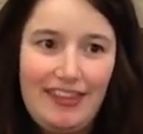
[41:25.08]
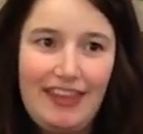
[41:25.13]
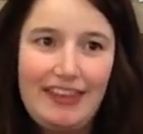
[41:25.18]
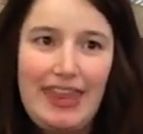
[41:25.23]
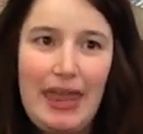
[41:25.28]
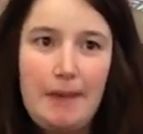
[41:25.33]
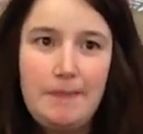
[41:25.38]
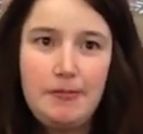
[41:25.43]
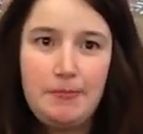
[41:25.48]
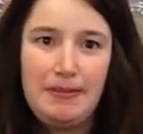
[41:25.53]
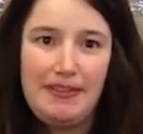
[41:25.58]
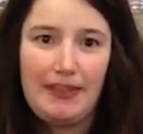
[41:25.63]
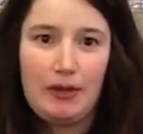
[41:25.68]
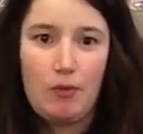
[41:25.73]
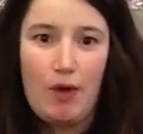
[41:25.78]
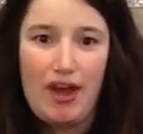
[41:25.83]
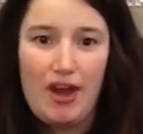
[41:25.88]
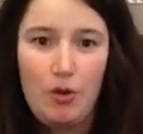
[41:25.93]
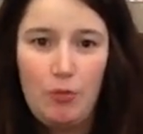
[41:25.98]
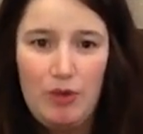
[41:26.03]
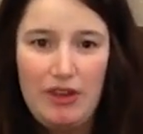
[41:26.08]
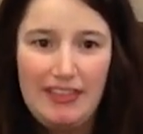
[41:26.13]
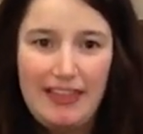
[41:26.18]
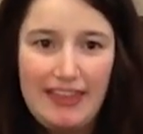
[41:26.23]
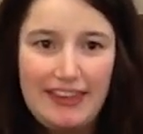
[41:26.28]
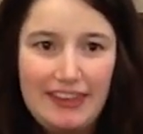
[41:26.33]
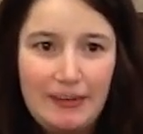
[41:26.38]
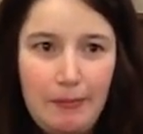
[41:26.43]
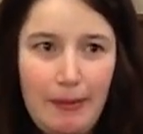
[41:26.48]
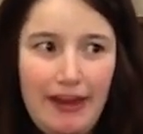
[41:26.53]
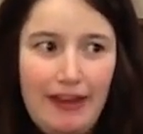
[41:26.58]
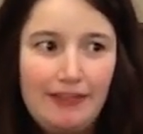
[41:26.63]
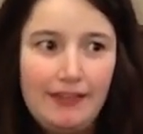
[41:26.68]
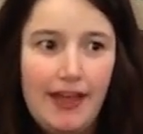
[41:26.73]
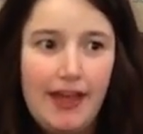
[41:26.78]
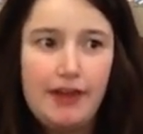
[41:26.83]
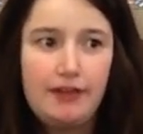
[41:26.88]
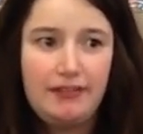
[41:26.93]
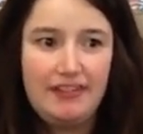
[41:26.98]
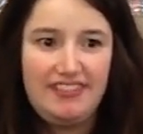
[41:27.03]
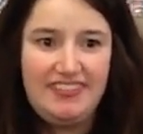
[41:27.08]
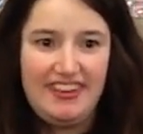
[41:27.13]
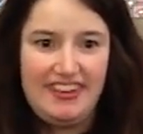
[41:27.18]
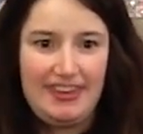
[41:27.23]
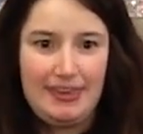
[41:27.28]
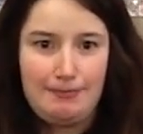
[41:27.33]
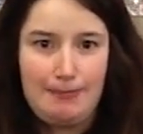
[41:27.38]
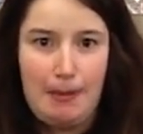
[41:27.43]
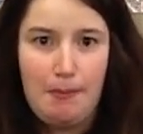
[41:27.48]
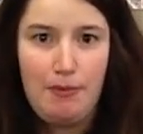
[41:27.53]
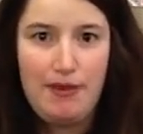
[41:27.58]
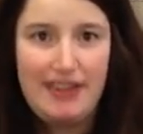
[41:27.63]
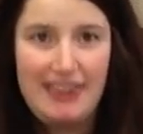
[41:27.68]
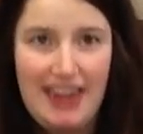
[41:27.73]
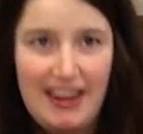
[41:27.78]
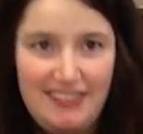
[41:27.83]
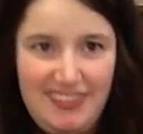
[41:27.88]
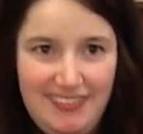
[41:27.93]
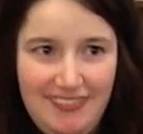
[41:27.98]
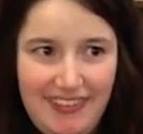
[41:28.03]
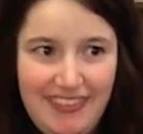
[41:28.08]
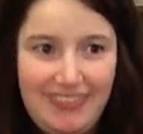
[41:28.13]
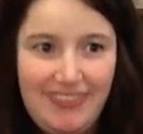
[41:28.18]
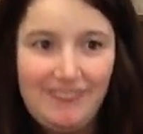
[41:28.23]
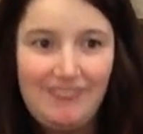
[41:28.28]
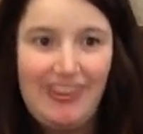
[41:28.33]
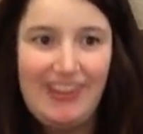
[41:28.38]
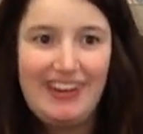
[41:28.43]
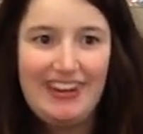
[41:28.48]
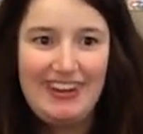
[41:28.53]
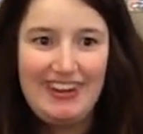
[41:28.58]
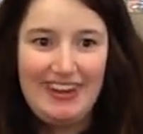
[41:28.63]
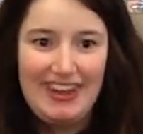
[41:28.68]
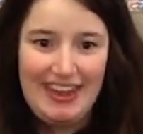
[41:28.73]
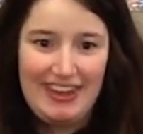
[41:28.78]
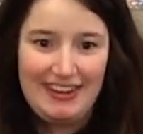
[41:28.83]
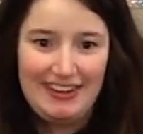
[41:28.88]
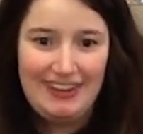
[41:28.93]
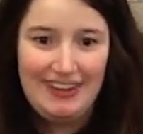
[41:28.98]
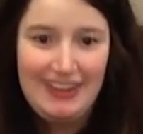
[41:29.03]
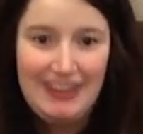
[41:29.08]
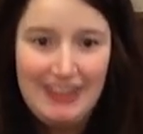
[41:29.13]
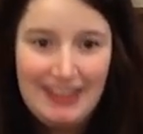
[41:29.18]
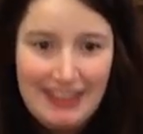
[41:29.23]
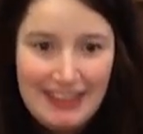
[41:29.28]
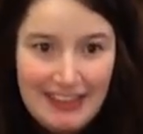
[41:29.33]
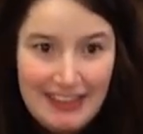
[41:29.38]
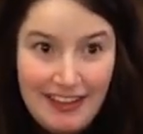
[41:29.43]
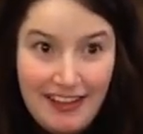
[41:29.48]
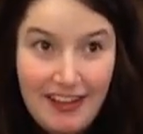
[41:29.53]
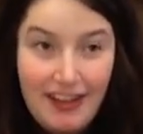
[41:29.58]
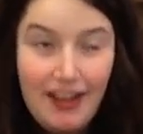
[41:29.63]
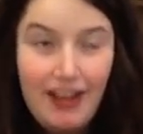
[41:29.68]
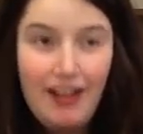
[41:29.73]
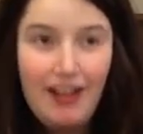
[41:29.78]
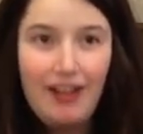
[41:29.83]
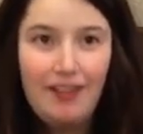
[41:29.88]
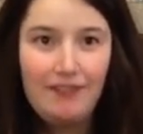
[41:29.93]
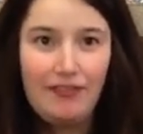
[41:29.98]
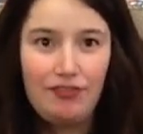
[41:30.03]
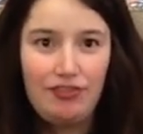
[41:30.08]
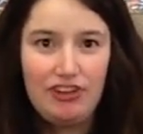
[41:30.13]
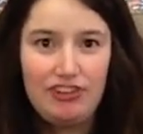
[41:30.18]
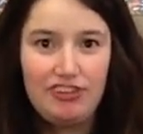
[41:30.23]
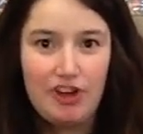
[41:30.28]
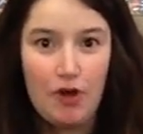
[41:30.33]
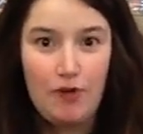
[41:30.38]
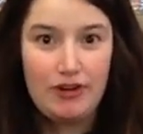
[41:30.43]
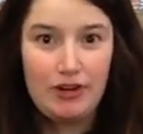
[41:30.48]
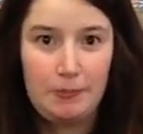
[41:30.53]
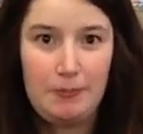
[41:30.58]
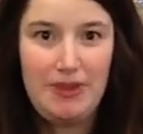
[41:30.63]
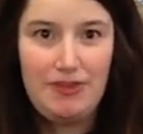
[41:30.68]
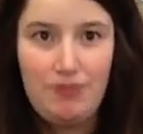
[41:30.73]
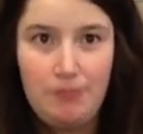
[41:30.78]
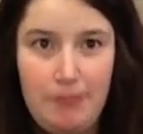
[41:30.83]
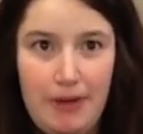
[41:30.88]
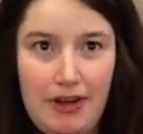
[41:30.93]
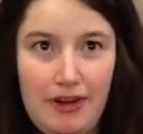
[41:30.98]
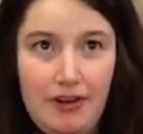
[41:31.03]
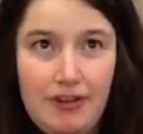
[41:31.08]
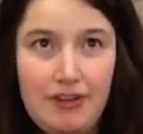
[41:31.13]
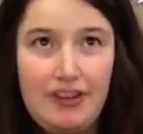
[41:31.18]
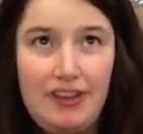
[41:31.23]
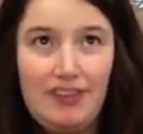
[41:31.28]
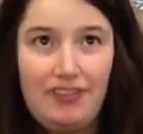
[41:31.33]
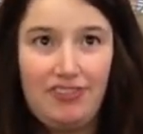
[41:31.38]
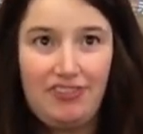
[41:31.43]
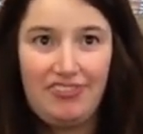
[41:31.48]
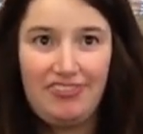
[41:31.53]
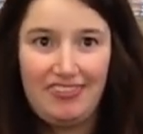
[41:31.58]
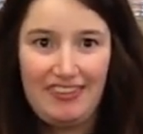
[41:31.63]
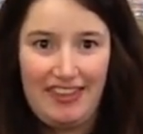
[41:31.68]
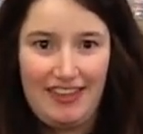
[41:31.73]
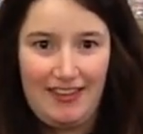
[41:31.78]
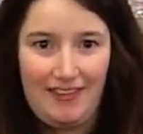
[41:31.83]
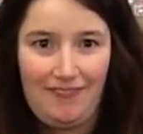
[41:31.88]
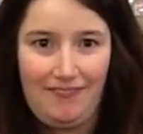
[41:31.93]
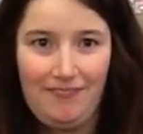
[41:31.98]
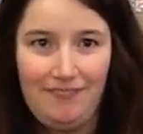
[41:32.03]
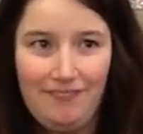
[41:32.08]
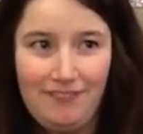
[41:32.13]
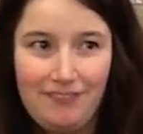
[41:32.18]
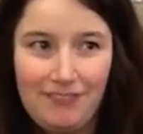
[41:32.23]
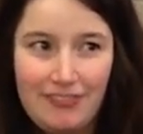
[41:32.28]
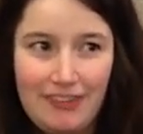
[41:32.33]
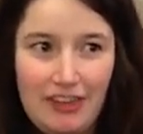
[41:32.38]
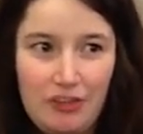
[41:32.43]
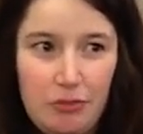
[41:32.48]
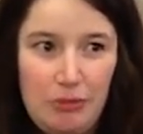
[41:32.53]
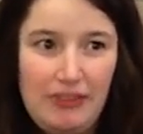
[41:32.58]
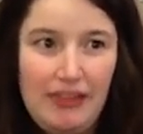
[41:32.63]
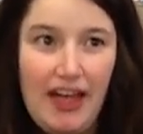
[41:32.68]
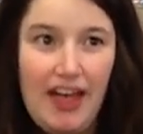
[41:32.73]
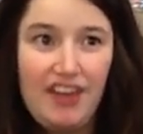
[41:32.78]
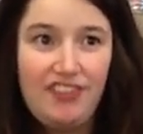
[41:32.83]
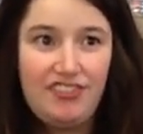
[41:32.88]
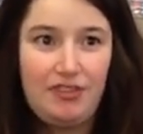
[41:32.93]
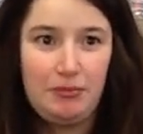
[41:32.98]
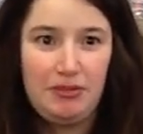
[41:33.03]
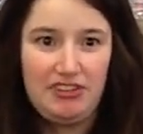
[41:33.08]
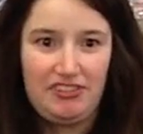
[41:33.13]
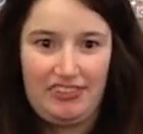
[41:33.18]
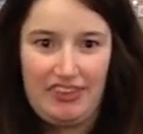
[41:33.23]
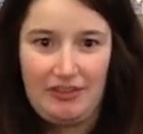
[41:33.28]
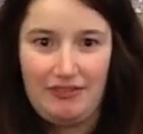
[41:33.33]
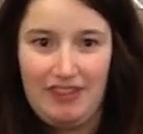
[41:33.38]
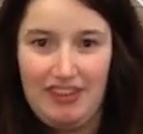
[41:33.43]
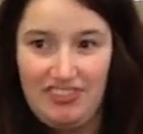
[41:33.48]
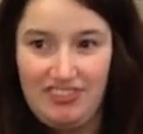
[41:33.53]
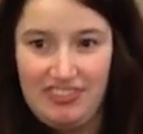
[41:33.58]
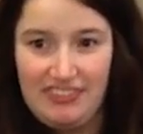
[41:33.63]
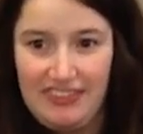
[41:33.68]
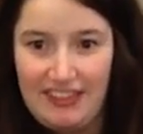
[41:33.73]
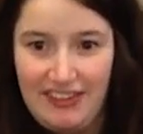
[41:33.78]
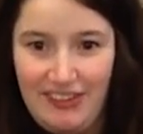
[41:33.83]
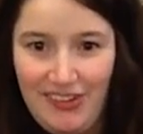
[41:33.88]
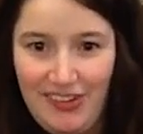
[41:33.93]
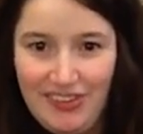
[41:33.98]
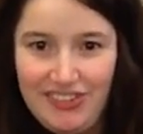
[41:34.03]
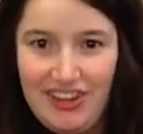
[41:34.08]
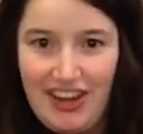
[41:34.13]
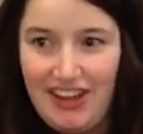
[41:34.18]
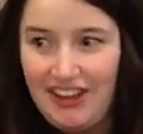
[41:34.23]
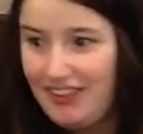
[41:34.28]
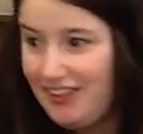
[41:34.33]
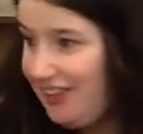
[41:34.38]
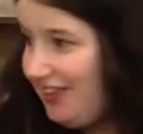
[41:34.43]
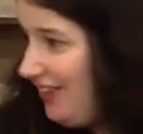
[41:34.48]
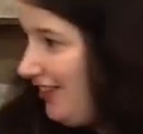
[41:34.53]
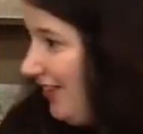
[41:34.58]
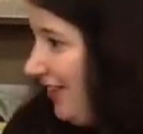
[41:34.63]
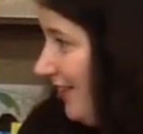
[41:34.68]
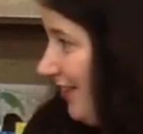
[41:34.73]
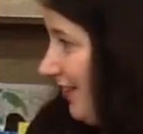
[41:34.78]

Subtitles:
it came to me why don't we buy a lottery ticket? Maybe we could actually win some money, and if we don't, it'll be even better because we lost and we just wasted a whole dollar.